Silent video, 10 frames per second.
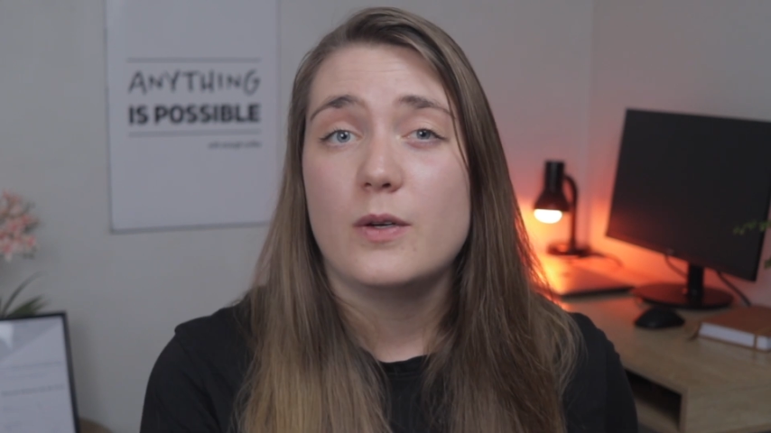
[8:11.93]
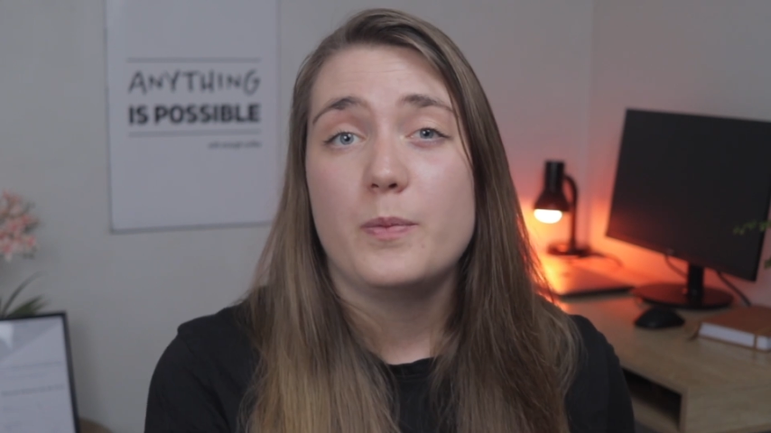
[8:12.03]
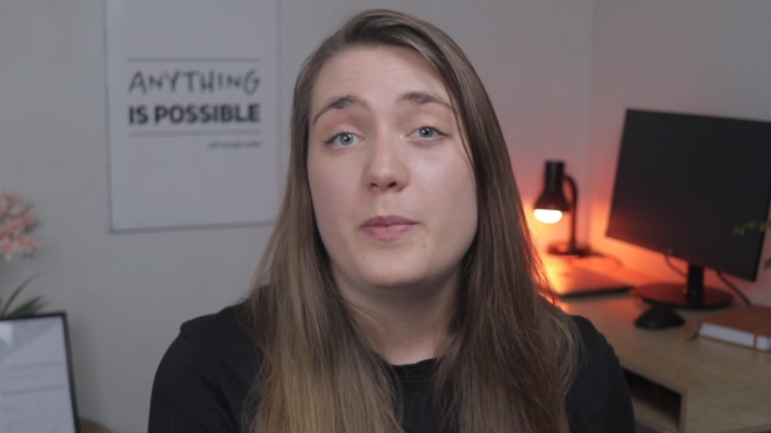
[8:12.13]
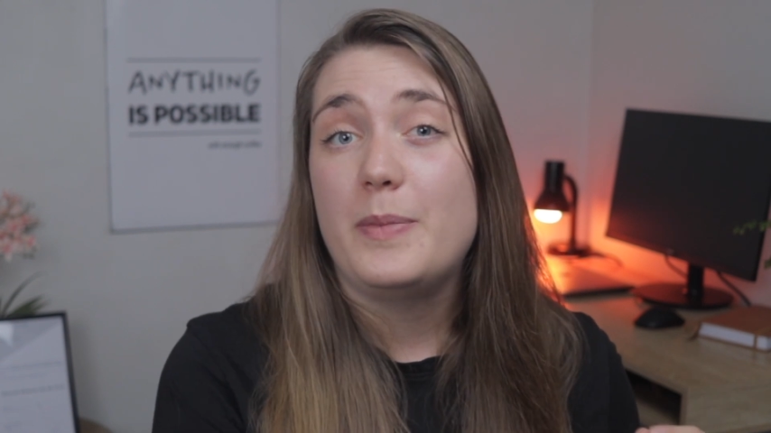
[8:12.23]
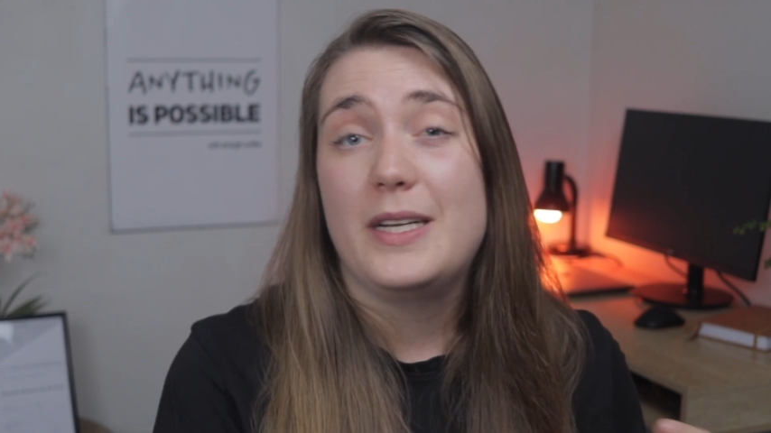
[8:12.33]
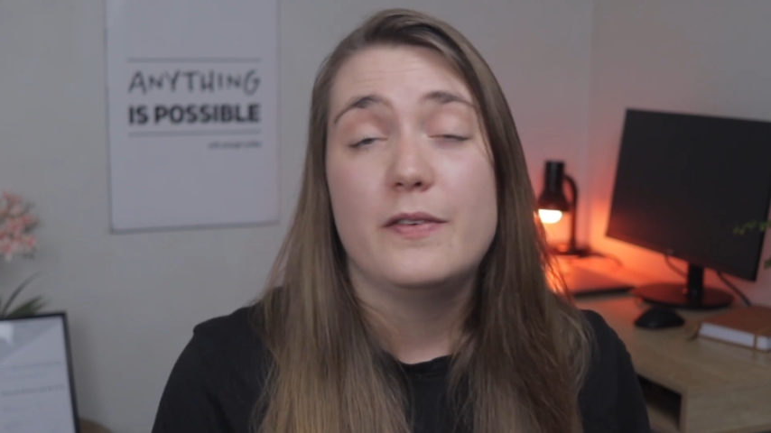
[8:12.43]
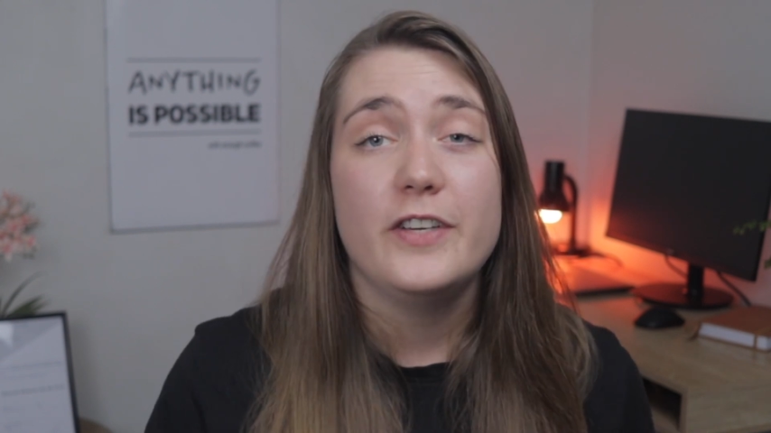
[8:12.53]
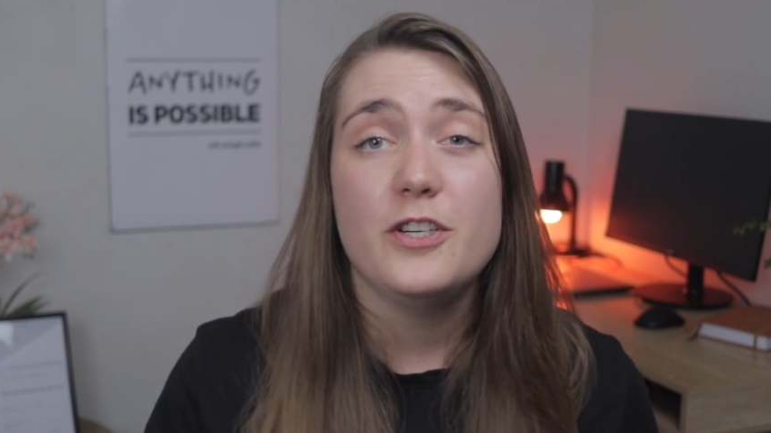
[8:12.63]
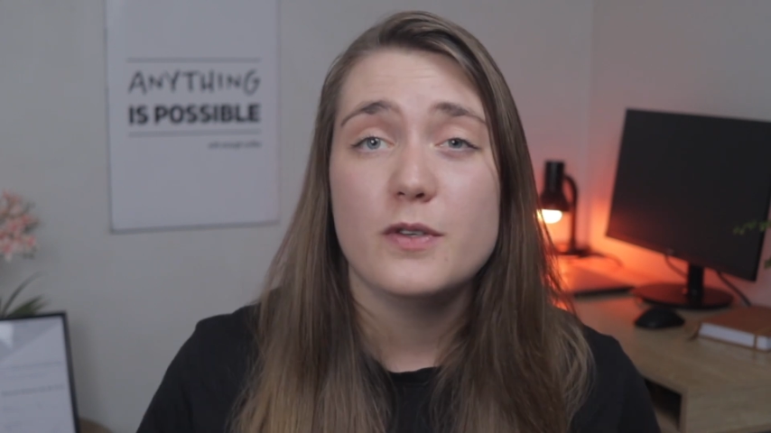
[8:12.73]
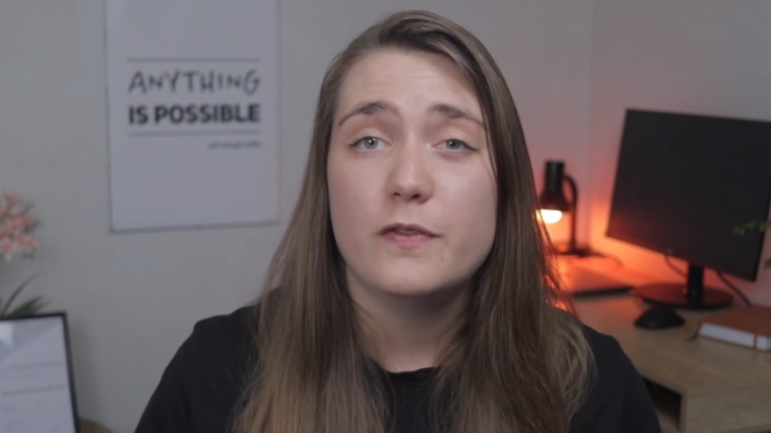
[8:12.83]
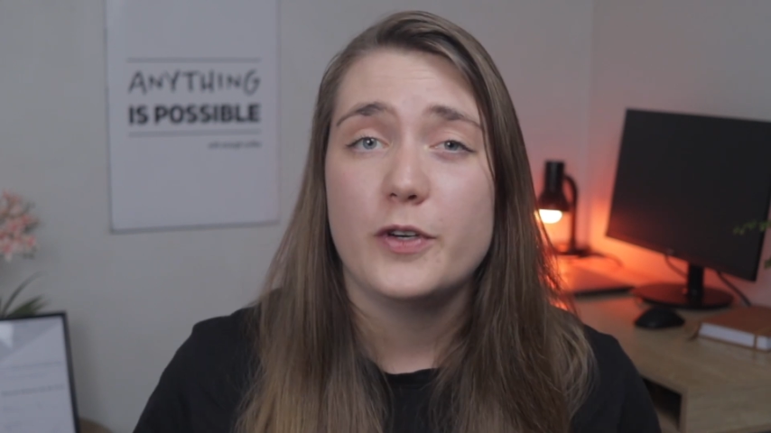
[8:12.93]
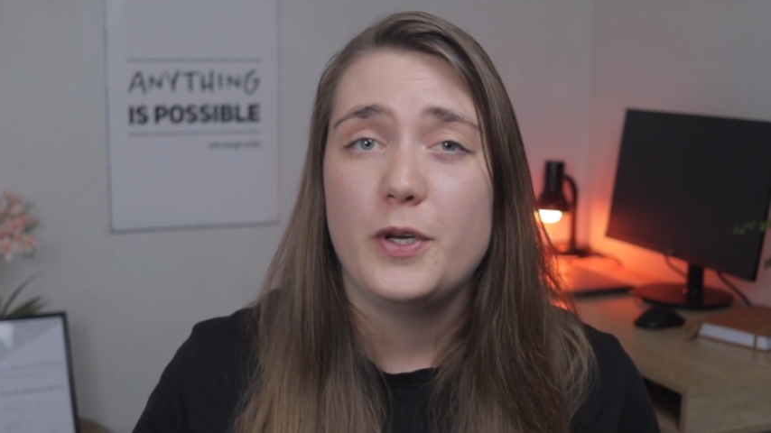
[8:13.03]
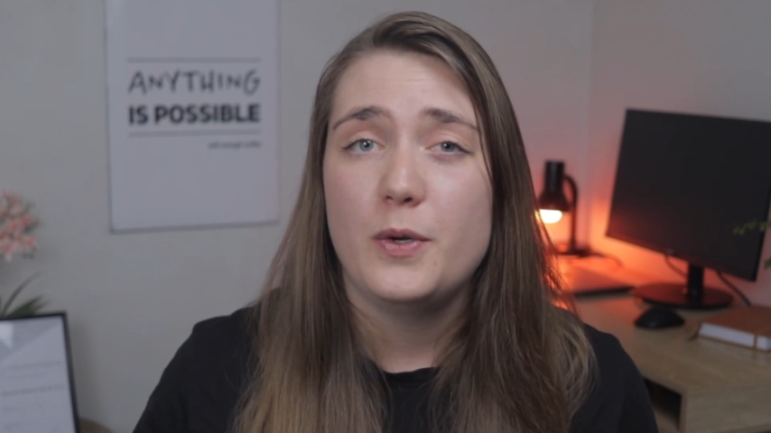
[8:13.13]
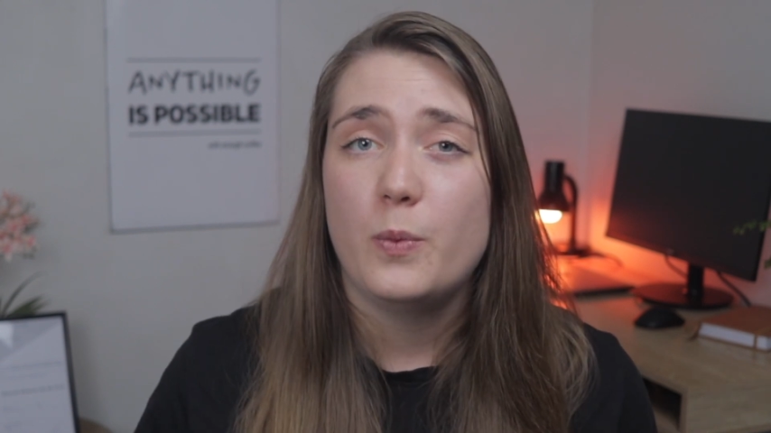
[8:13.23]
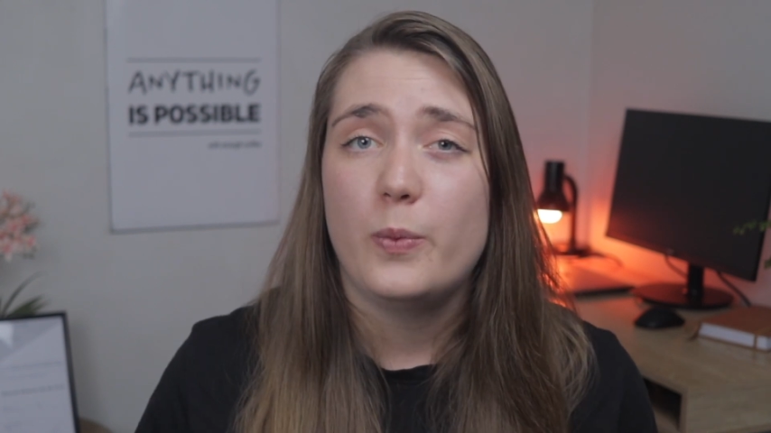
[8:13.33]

could be beneficial for you